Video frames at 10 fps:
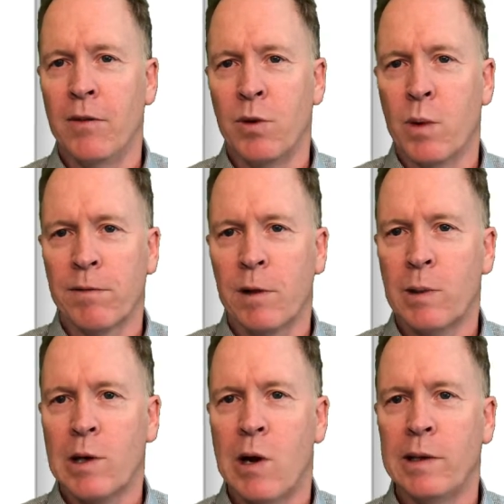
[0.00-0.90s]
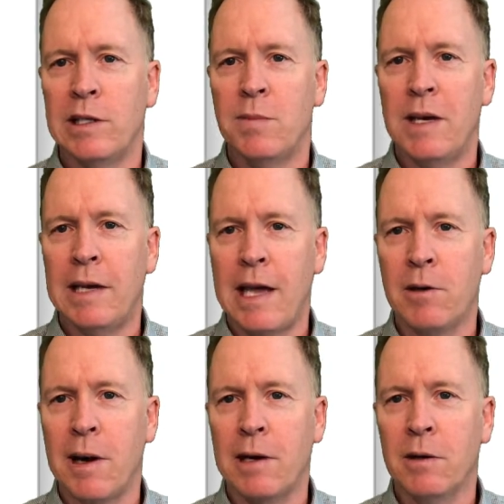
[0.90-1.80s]
of the workflow we're calling to be an
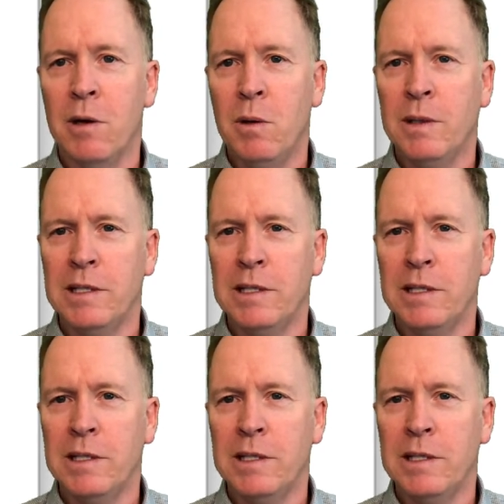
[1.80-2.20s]
iterator. Well,